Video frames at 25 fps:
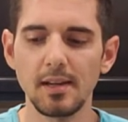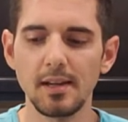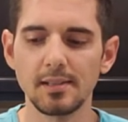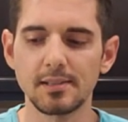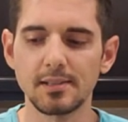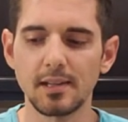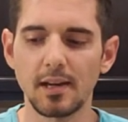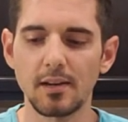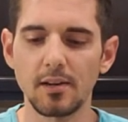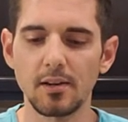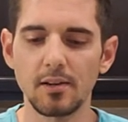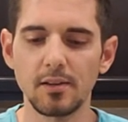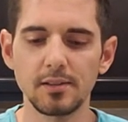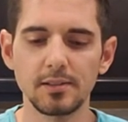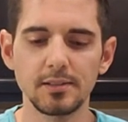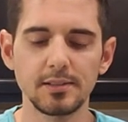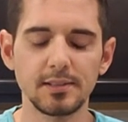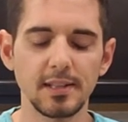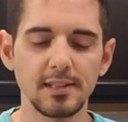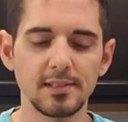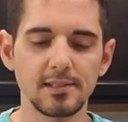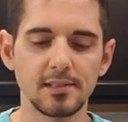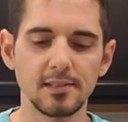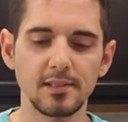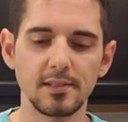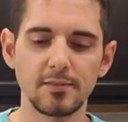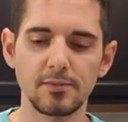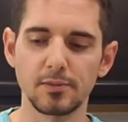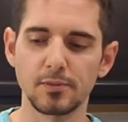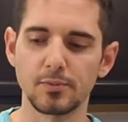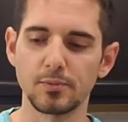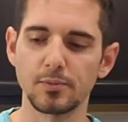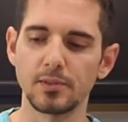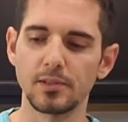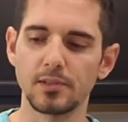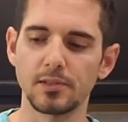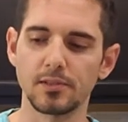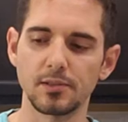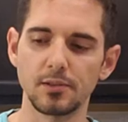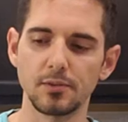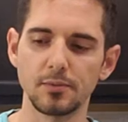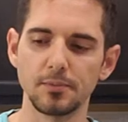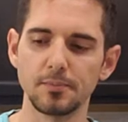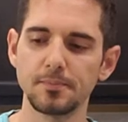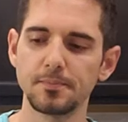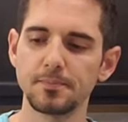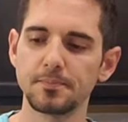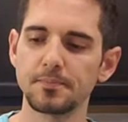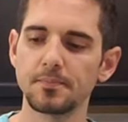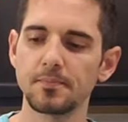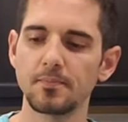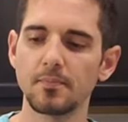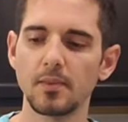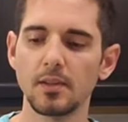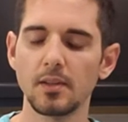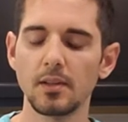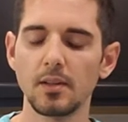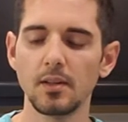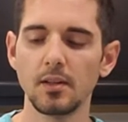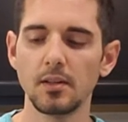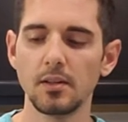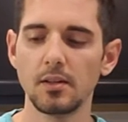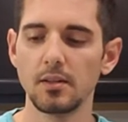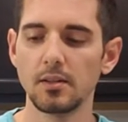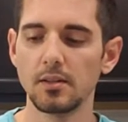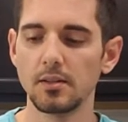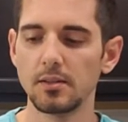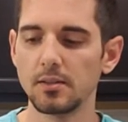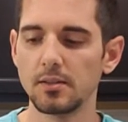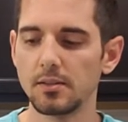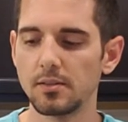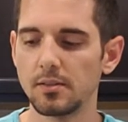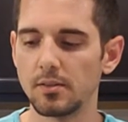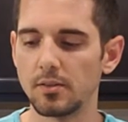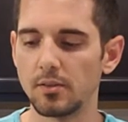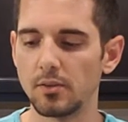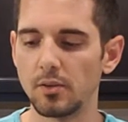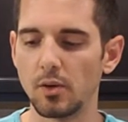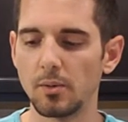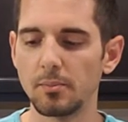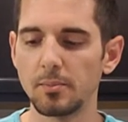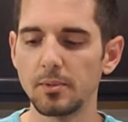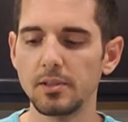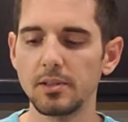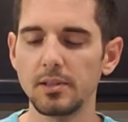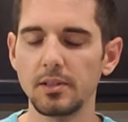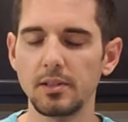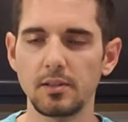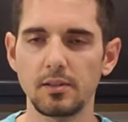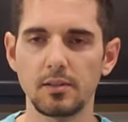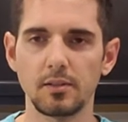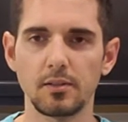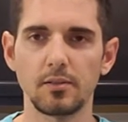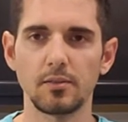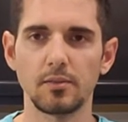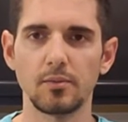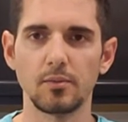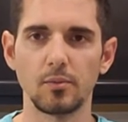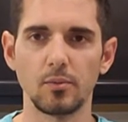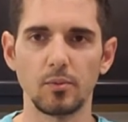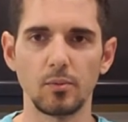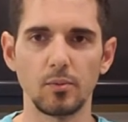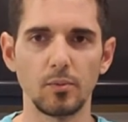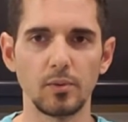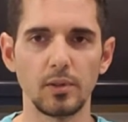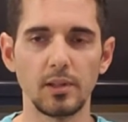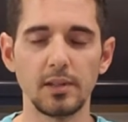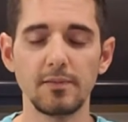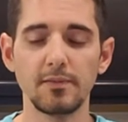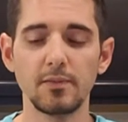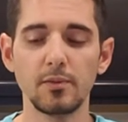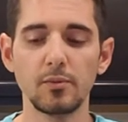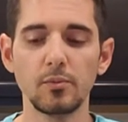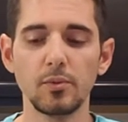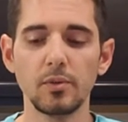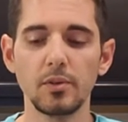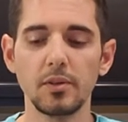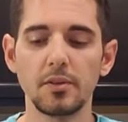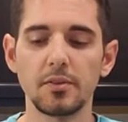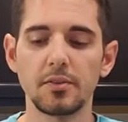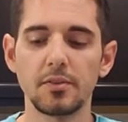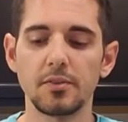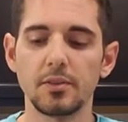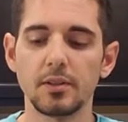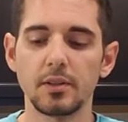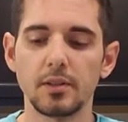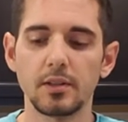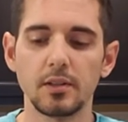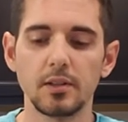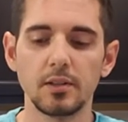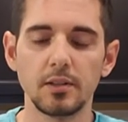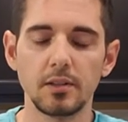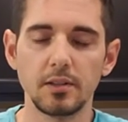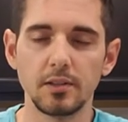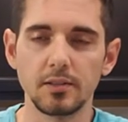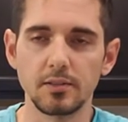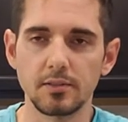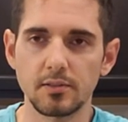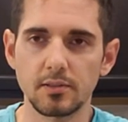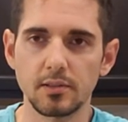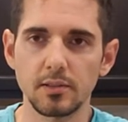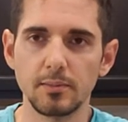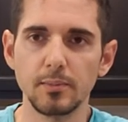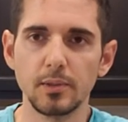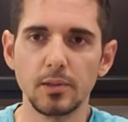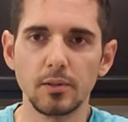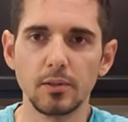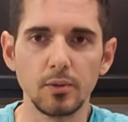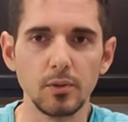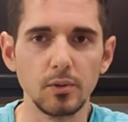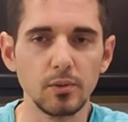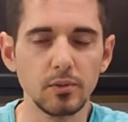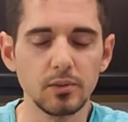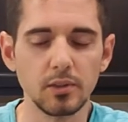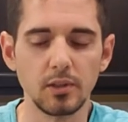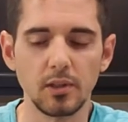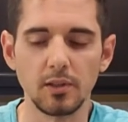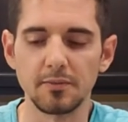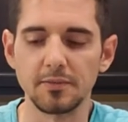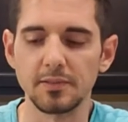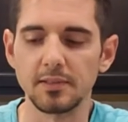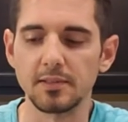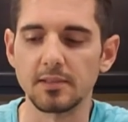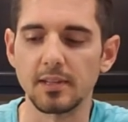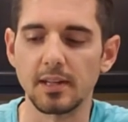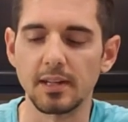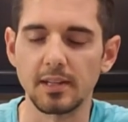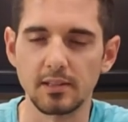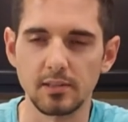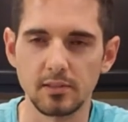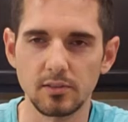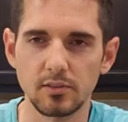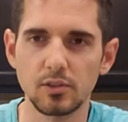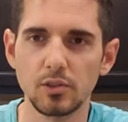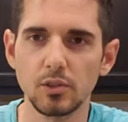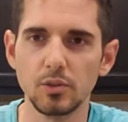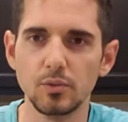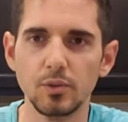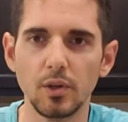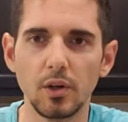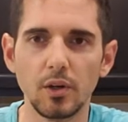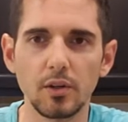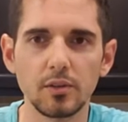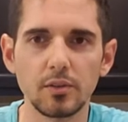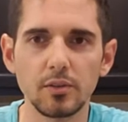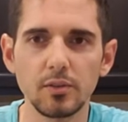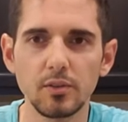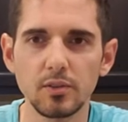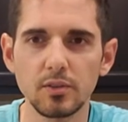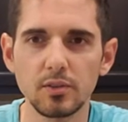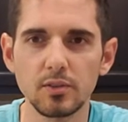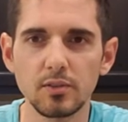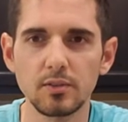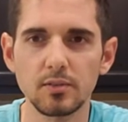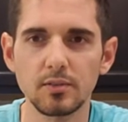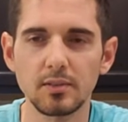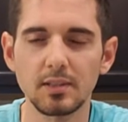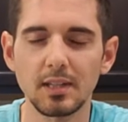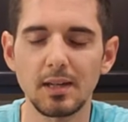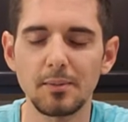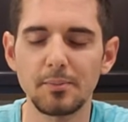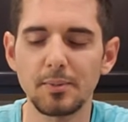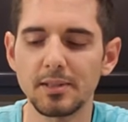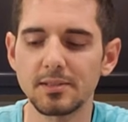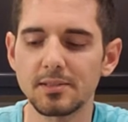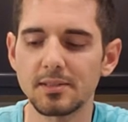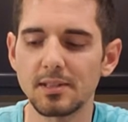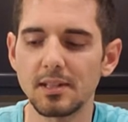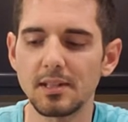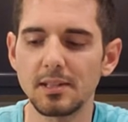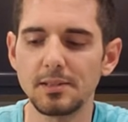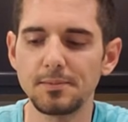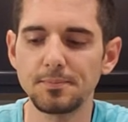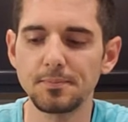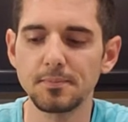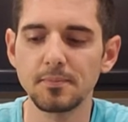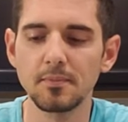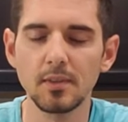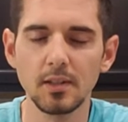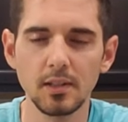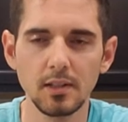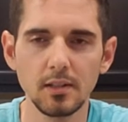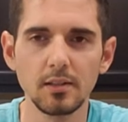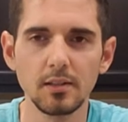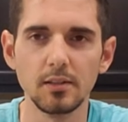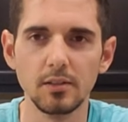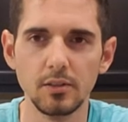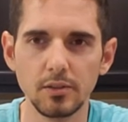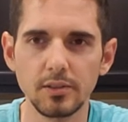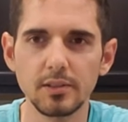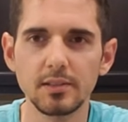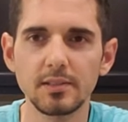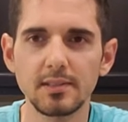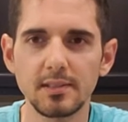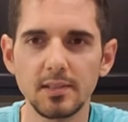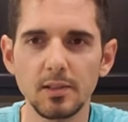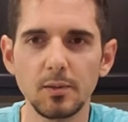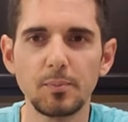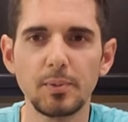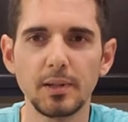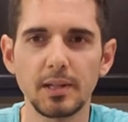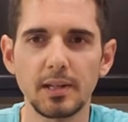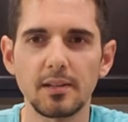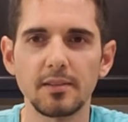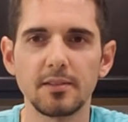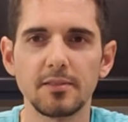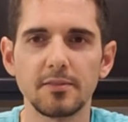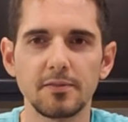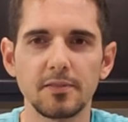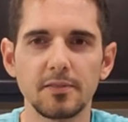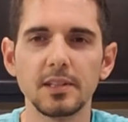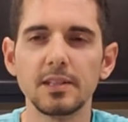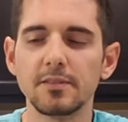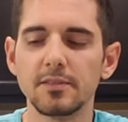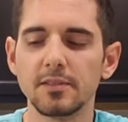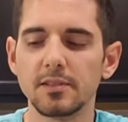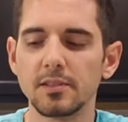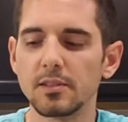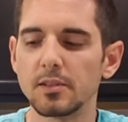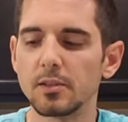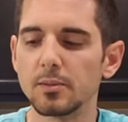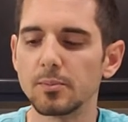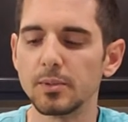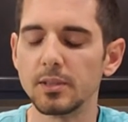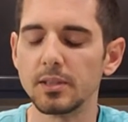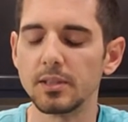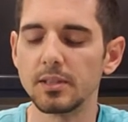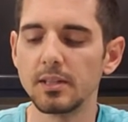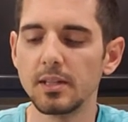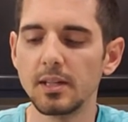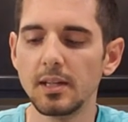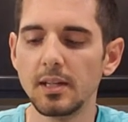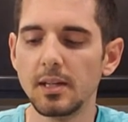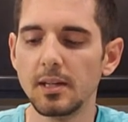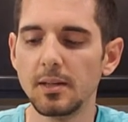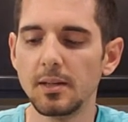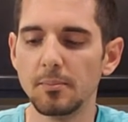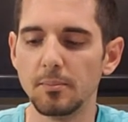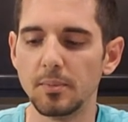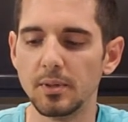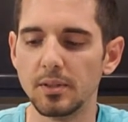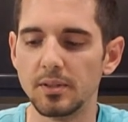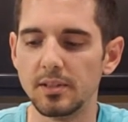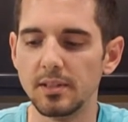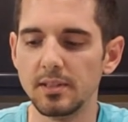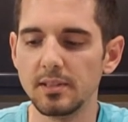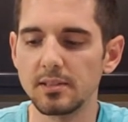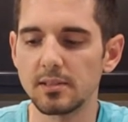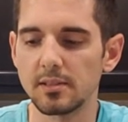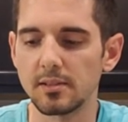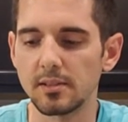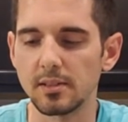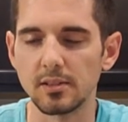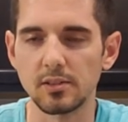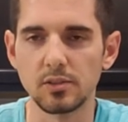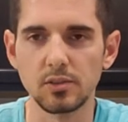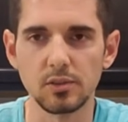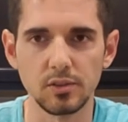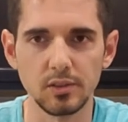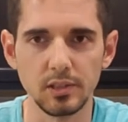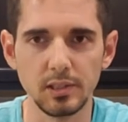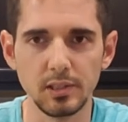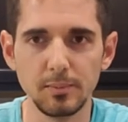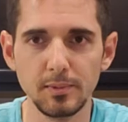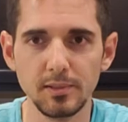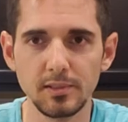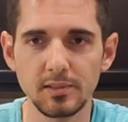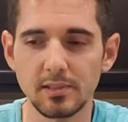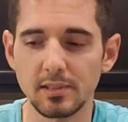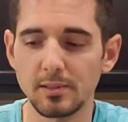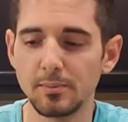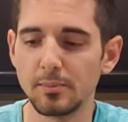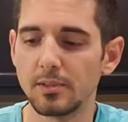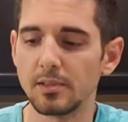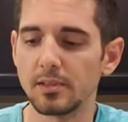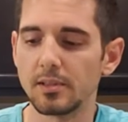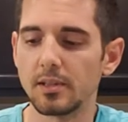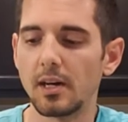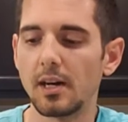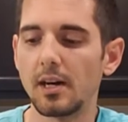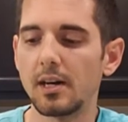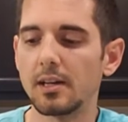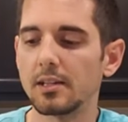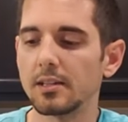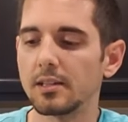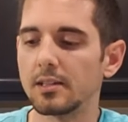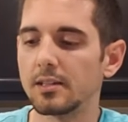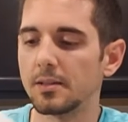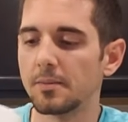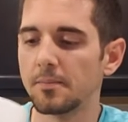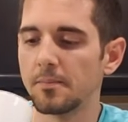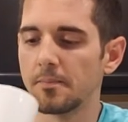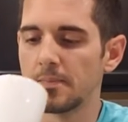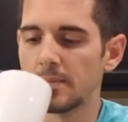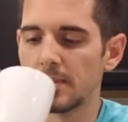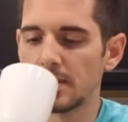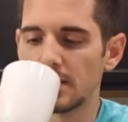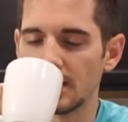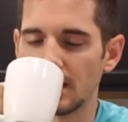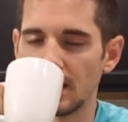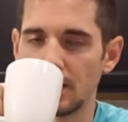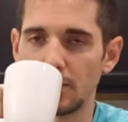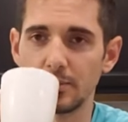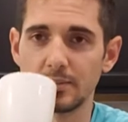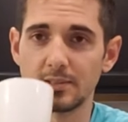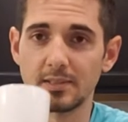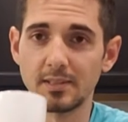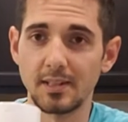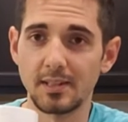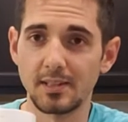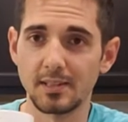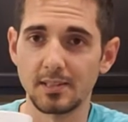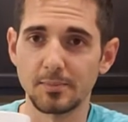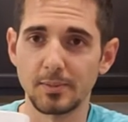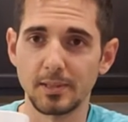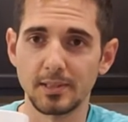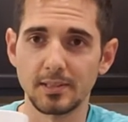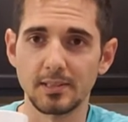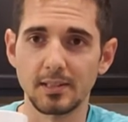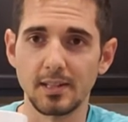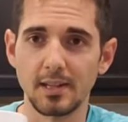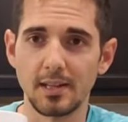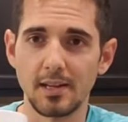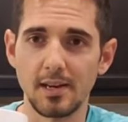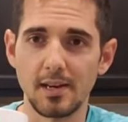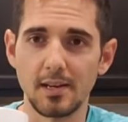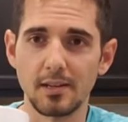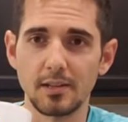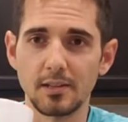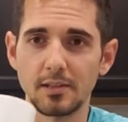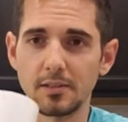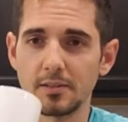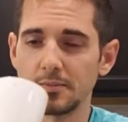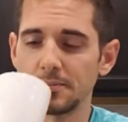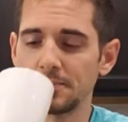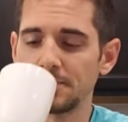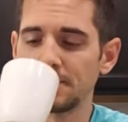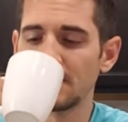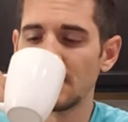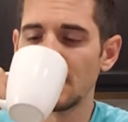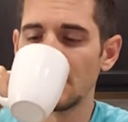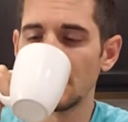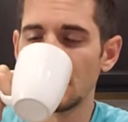It's kind of hard to taste the difference between the two. Normally, even with similar roast coffees, like two dark roasts side by side, you can still pick out the flavor a little bit. But these are extremely similar, oddly. I was not expecting that at all.